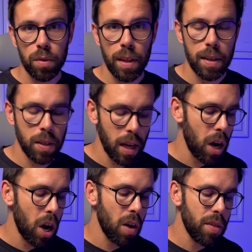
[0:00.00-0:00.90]
There's
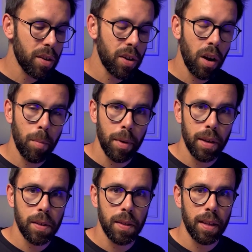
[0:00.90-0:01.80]
other
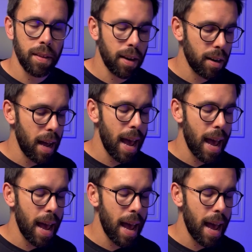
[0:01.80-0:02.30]
topics that are